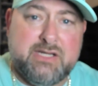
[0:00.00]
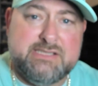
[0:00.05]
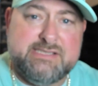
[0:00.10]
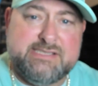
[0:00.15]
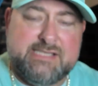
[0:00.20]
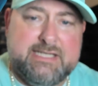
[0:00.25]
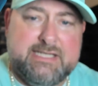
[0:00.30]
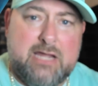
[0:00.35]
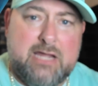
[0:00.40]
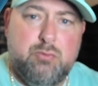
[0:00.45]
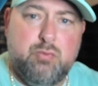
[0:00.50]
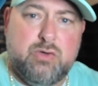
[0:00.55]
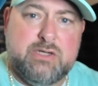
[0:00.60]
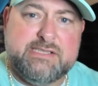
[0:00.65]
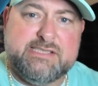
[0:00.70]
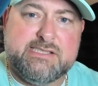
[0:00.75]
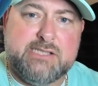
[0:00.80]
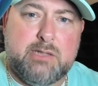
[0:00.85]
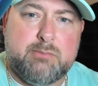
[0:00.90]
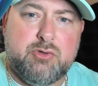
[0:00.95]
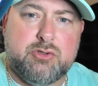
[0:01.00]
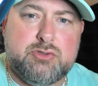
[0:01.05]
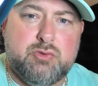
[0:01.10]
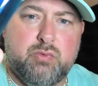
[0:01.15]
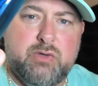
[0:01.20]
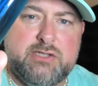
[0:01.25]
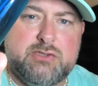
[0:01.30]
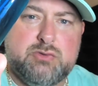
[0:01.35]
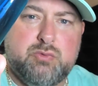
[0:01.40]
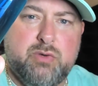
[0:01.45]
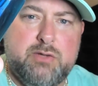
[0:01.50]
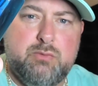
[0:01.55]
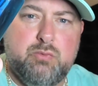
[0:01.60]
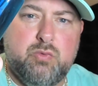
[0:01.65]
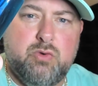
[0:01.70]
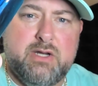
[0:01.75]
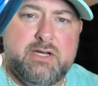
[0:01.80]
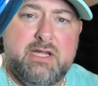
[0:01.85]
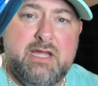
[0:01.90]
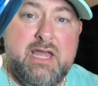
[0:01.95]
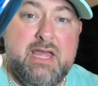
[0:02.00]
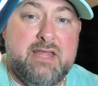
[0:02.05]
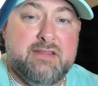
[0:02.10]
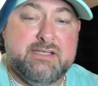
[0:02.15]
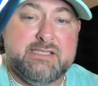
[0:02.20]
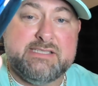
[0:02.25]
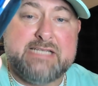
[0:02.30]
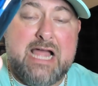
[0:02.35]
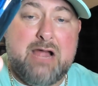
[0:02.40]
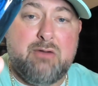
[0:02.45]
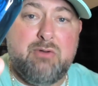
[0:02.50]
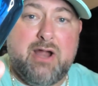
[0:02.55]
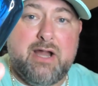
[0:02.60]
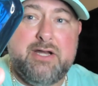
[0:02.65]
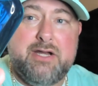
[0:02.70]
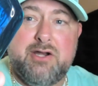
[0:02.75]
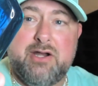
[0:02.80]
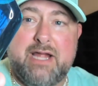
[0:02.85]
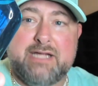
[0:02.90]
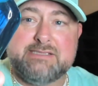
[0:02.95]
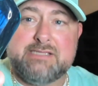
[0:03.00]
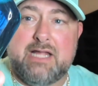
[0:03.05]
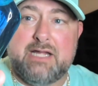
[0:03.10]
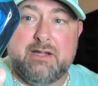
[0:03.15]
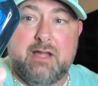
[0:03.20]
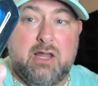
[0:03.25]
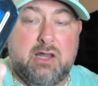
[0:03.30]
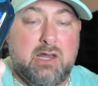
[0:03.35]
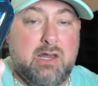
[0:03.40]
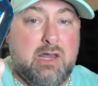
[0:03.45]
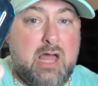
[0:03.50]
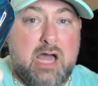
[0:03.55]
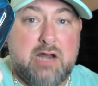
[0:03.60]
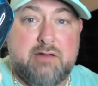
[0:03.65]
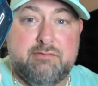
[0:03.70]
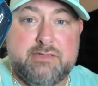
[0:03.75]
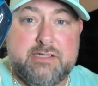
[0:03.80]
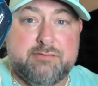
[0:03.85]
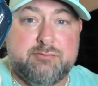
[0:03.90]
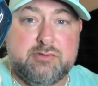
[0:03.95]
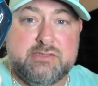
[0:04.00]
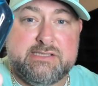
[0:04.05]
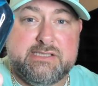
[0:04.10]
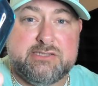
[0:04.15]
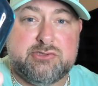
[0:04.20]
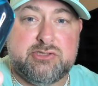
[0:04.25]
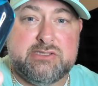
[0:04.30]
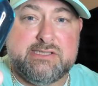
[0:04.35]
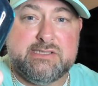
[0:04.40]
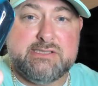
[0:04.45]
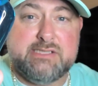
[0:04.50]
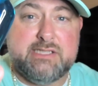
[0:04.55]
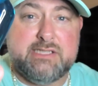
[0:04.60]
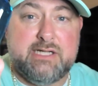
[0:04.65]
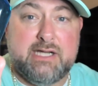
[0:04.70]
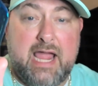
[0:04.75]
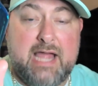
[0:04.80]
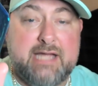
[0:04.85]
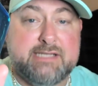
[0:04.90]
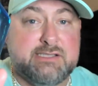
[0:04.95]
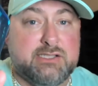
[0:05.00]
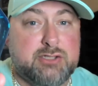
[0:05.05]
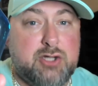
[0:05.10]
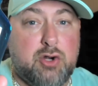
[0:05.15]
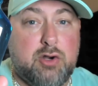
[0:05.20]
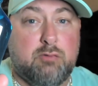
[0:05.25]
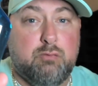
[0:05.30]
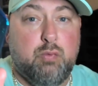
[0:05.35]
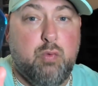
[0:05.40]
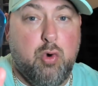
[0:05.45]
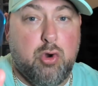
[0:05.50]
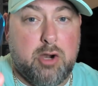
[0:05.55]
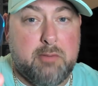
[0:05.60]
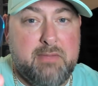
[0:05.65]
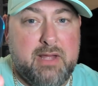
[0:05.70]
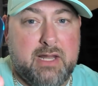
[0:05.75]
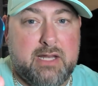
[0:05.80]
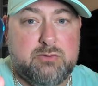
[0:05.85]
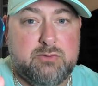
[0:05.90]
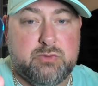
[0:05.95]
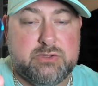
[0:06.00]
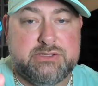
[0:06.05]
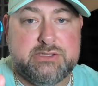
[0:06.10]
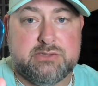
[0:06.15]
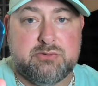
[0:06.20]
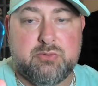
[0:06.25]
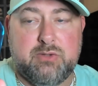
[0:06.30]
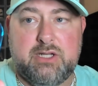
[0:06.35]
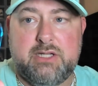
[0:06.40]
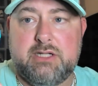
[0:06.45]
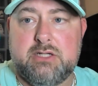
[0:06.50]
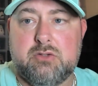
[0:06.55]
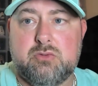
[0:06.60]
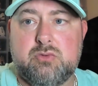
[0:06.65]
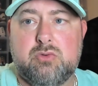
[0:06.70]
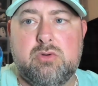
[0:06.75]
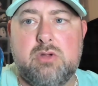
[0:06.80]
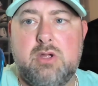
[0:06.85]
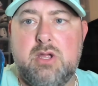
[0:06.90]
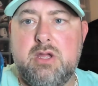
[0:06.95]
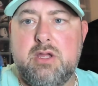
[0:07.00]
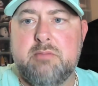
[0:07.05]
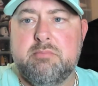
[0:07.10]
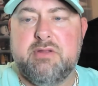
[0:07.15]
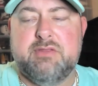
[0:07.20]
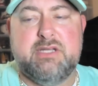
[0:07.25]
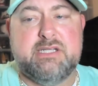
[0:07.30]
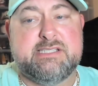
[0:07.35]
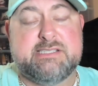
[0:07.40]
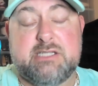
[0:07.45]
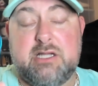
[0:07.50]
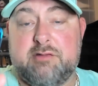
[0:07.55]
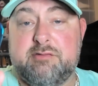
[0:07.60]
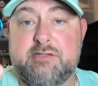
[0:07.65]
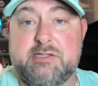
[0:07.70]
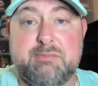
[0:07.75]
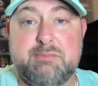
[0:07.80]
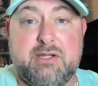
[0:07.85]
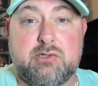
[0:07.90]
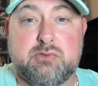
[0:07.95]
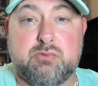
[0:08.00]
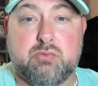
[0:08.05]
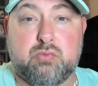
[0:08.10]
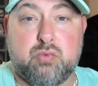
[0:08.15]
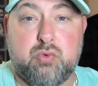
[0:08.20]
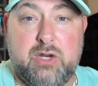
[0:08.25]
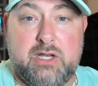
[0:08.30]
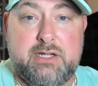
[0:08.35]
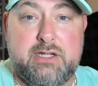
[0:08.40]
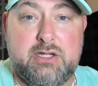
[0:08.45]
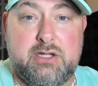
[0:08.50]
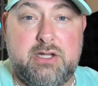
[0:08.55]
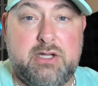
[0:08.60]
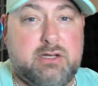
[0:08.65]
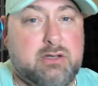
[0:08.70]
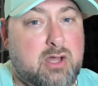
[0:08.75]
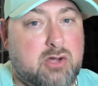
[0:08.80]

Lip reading: CK1 Summer 2021, This guy right here has like a lot of different citruses in it. It has the note of watermelon, which is really cool. But this stuff smells really good.